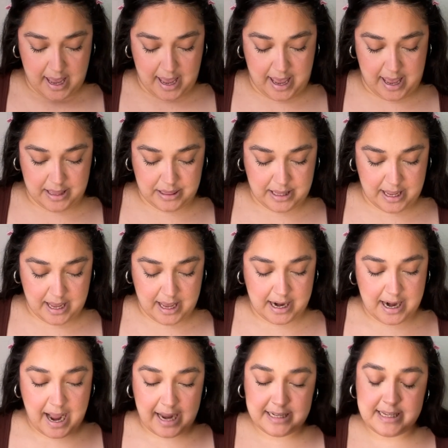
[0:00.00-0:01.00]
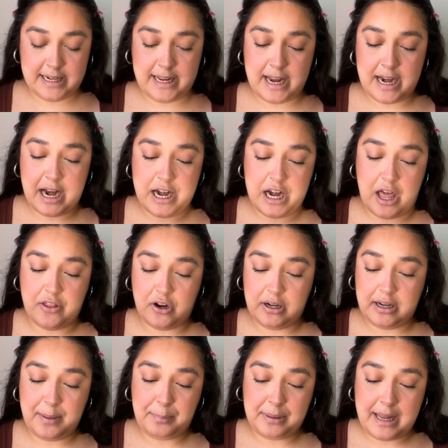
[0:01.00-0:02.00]
And then I did get another
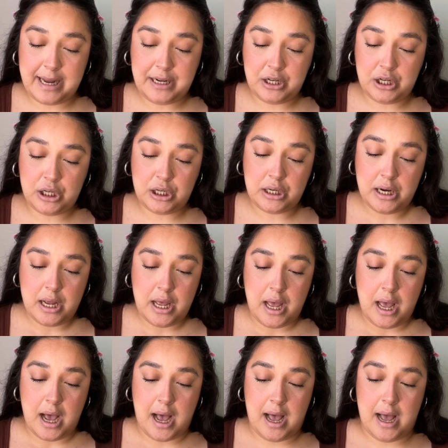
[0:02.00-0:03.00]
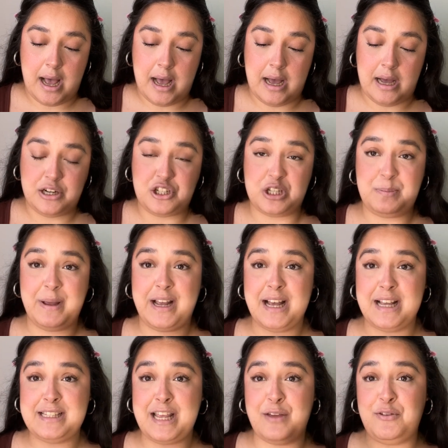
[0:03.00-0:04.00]
lip liner just
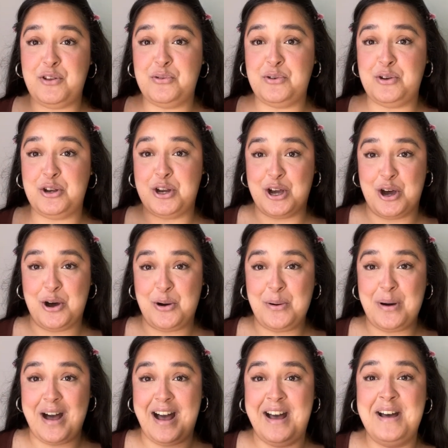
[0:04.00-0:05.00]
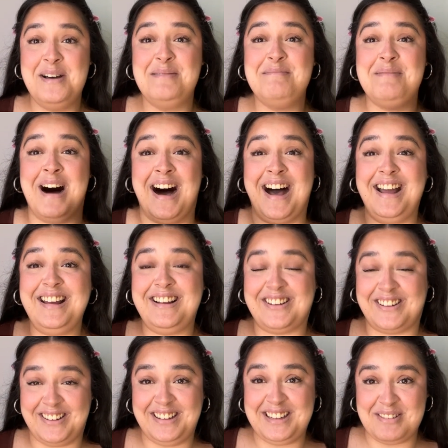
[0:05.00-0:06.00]
because if you know my
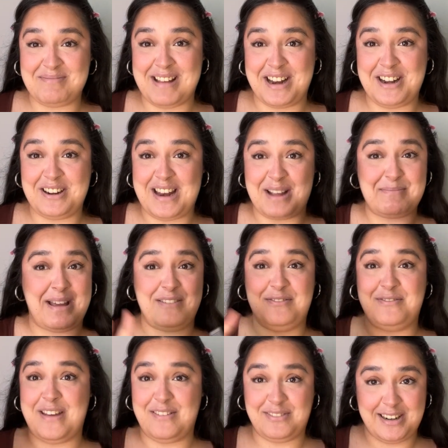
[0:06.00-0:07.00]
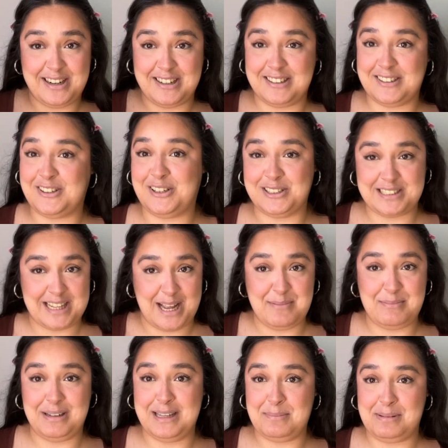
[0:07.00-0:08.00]
current lip liner, like my favorite
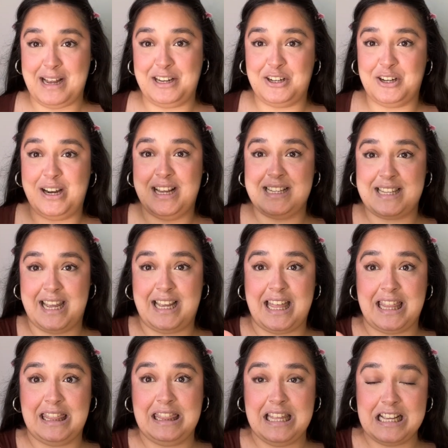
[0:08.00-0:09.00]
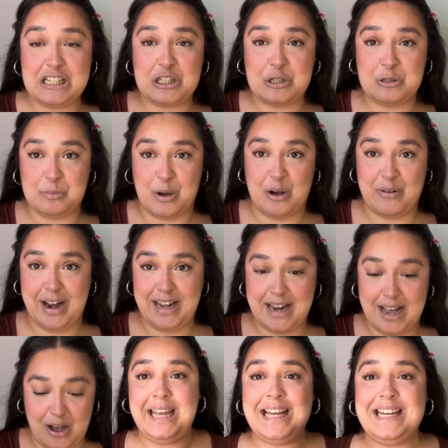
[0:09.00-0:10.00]
all-time lip liner is like this small right
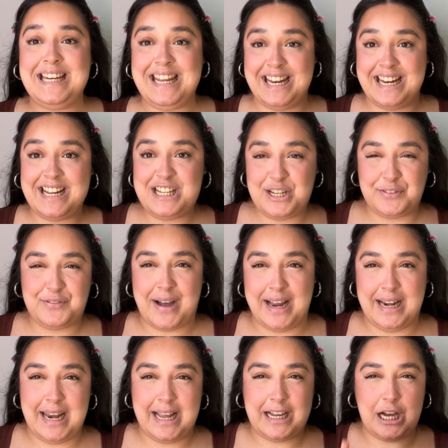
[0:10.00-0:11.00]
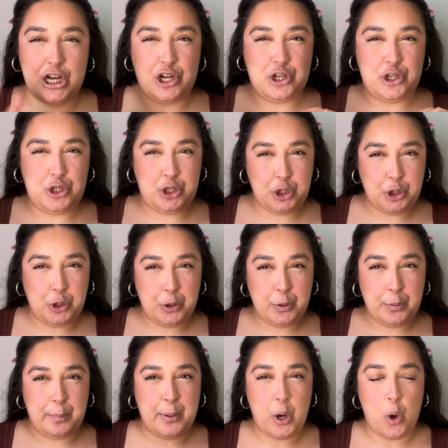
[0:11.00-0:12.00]
now. I needed to find like a
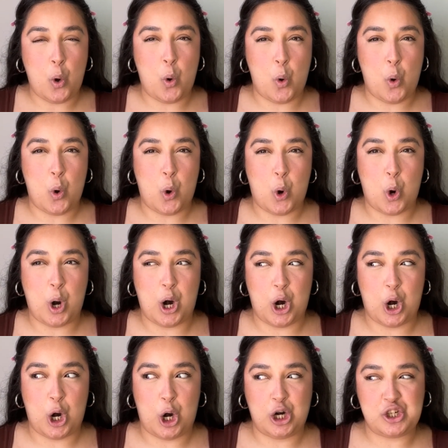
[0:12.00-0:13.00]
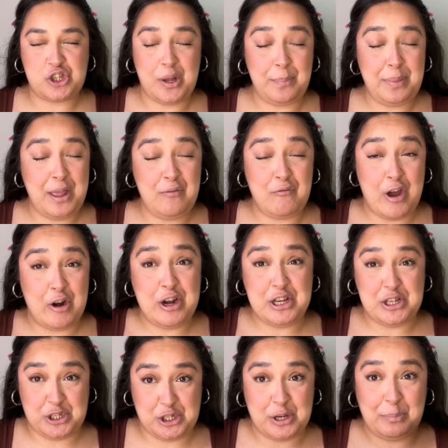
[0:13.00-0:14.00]
dupe or something very
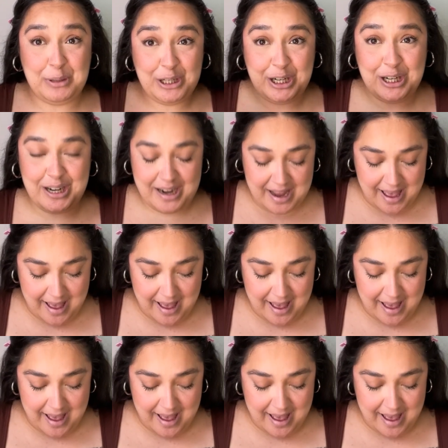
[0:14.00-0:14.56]
similar.